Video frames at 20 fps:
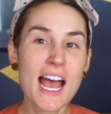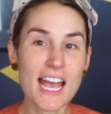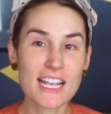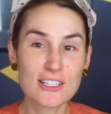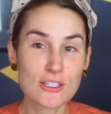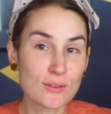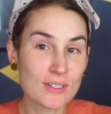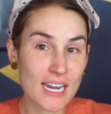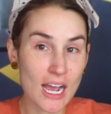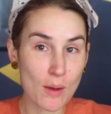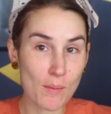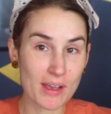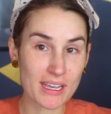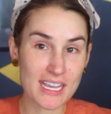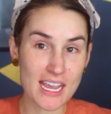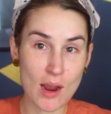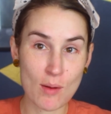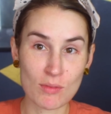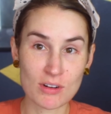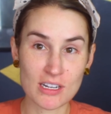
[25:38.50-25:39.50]
And so now my
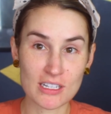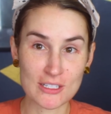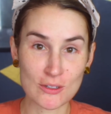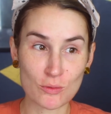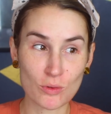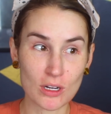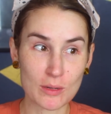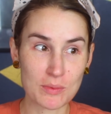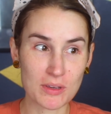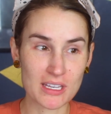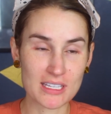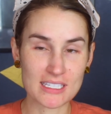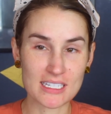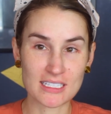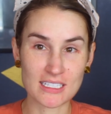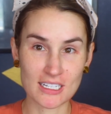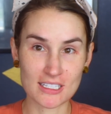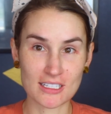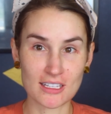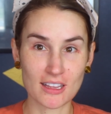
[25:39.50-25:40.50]
camera doesn't work because it
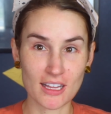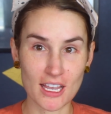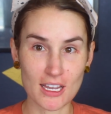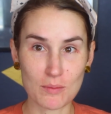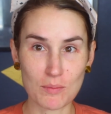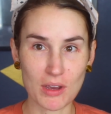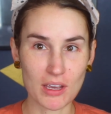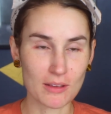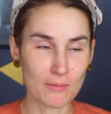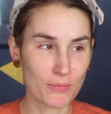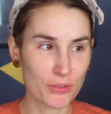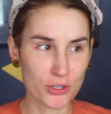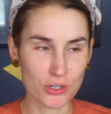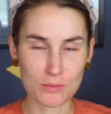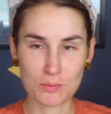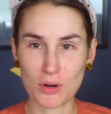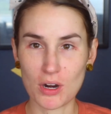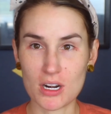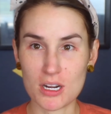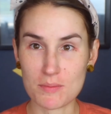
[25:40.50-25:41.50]
doesn't like my
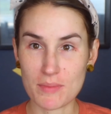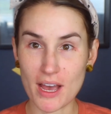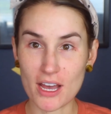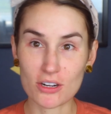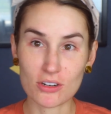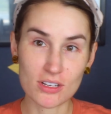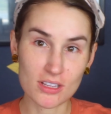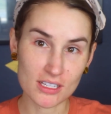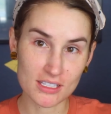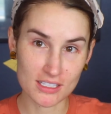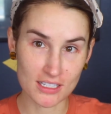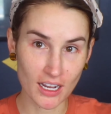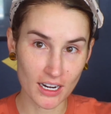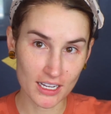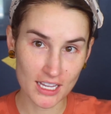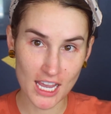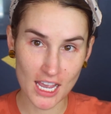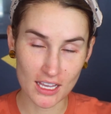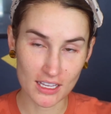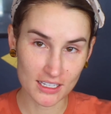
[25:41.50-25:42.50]
third-party battery that's not
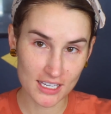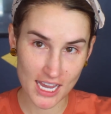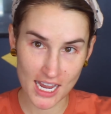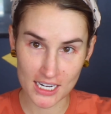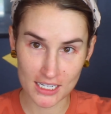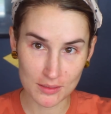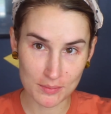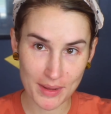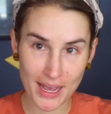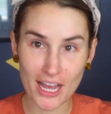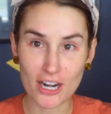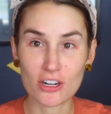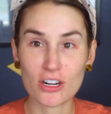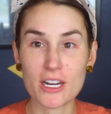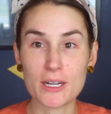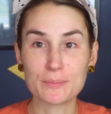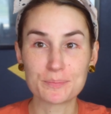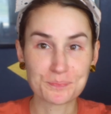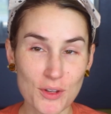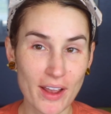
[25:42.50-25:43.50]
a Canon
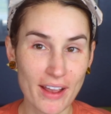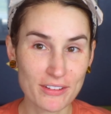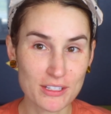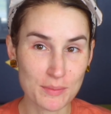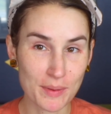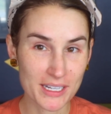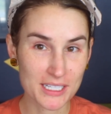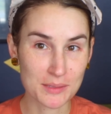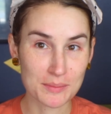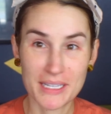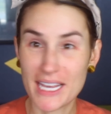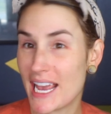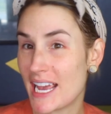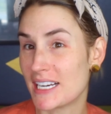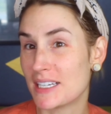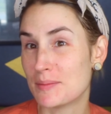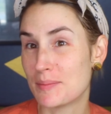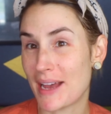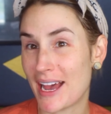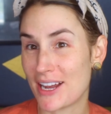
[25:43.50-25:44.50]
battery. So I have to buy some
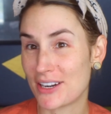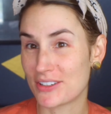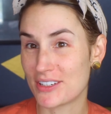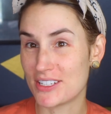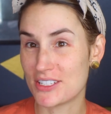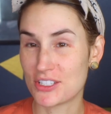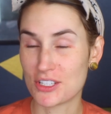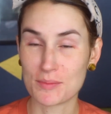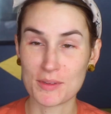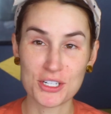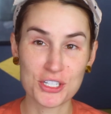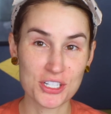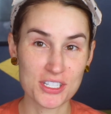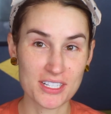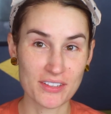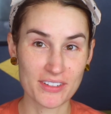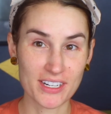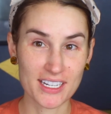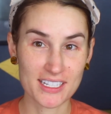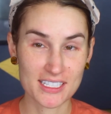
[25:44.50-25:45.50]
Canon batteries so my
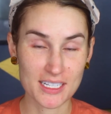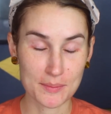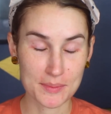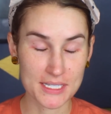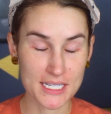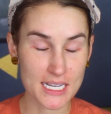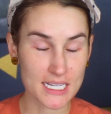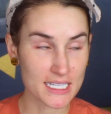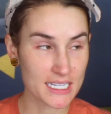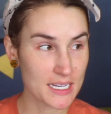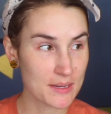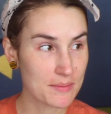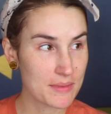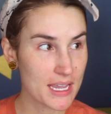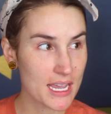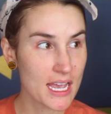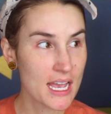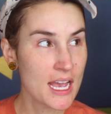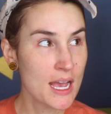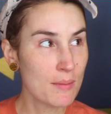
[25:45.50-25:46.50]
G7X stops yelling at
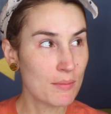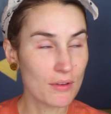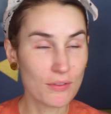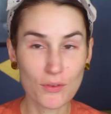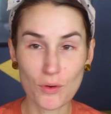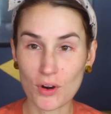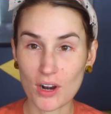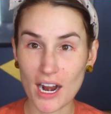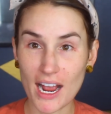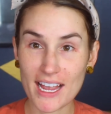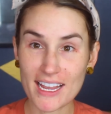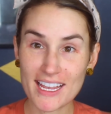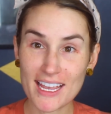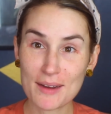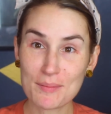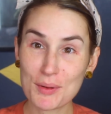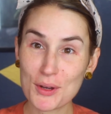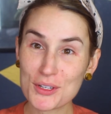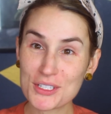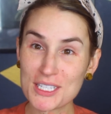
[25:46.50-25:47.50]
me before I
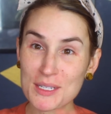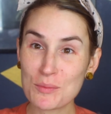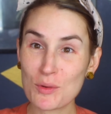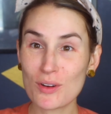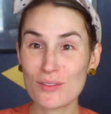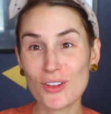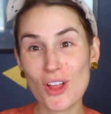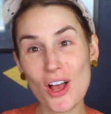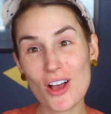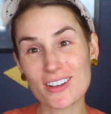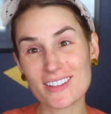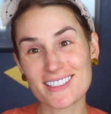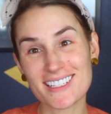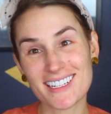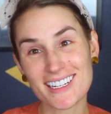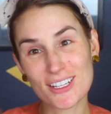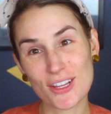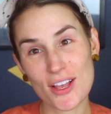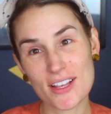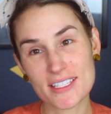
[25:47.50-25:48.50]
can post any more vlogs,
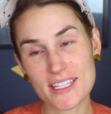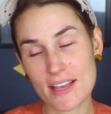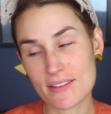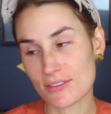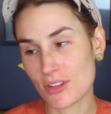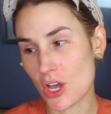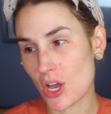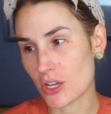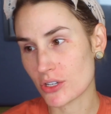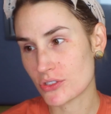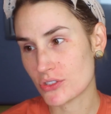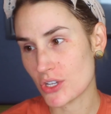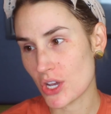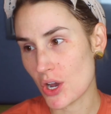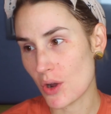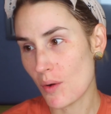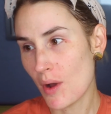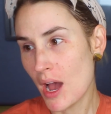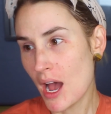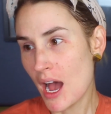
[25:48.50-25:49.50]
and I lost that vlog.
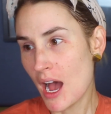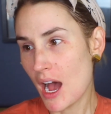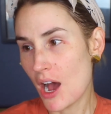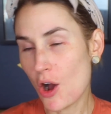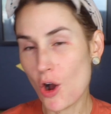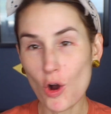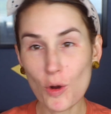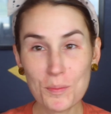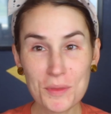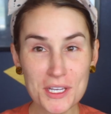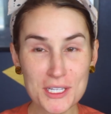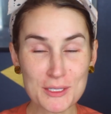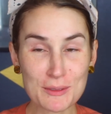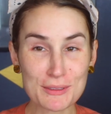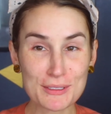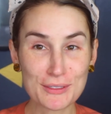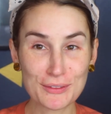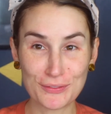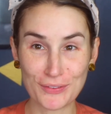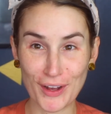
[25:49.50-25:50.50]
So hope this
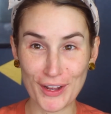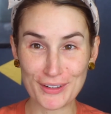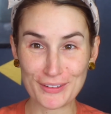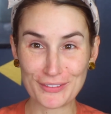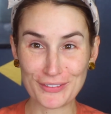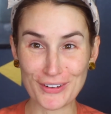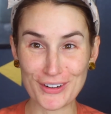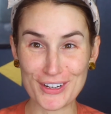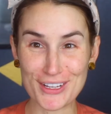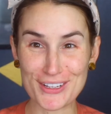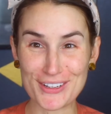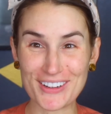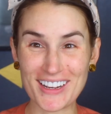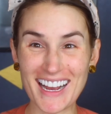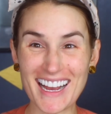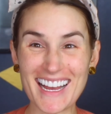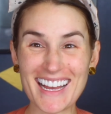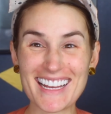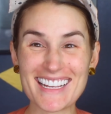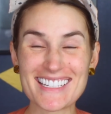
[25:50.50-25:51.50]
was fun for you
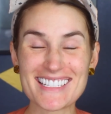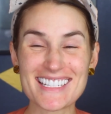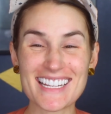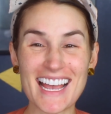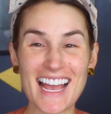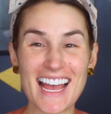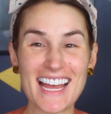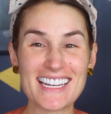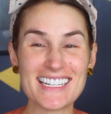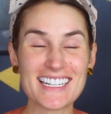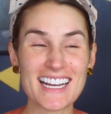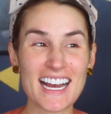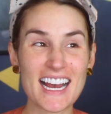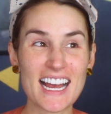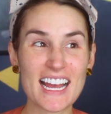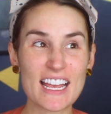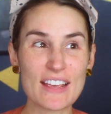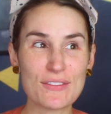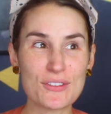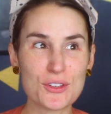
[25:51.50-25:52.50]
guys, and
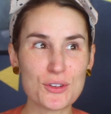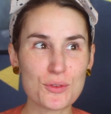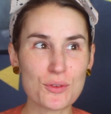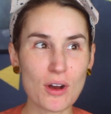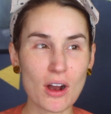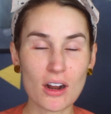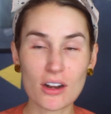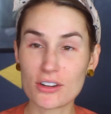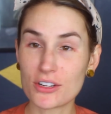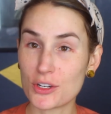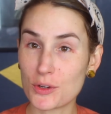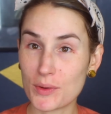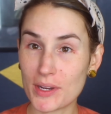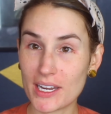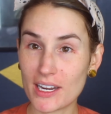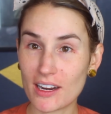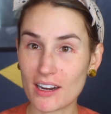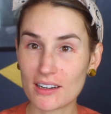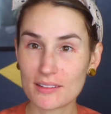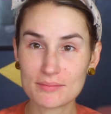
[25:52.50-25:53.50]
if you are new
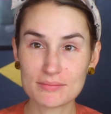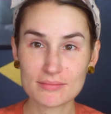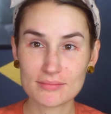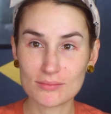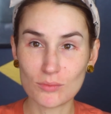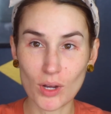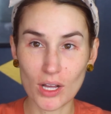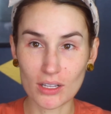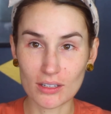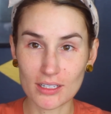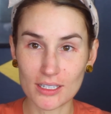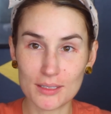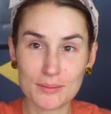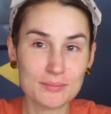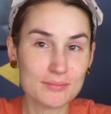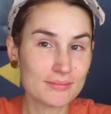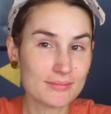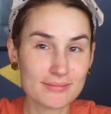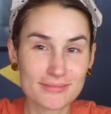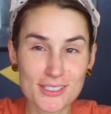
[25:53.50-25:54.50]
here,
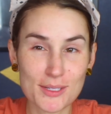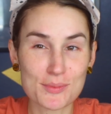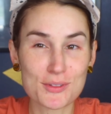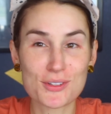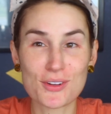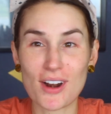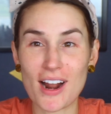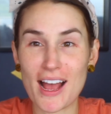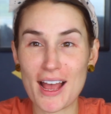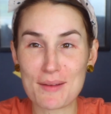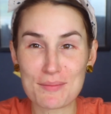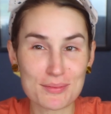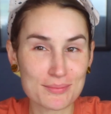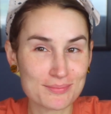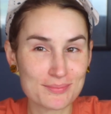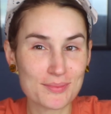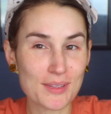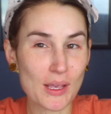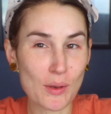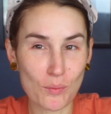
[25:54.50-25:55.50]
welcome, subscribe,
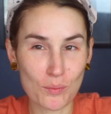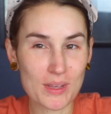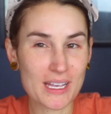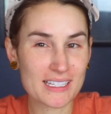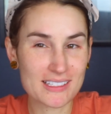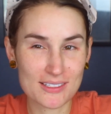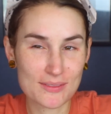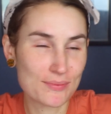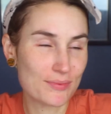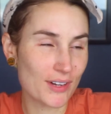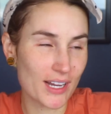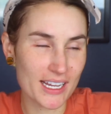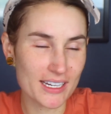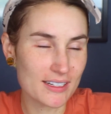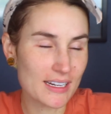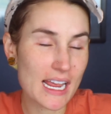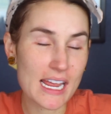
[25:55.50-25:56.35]
it's fun.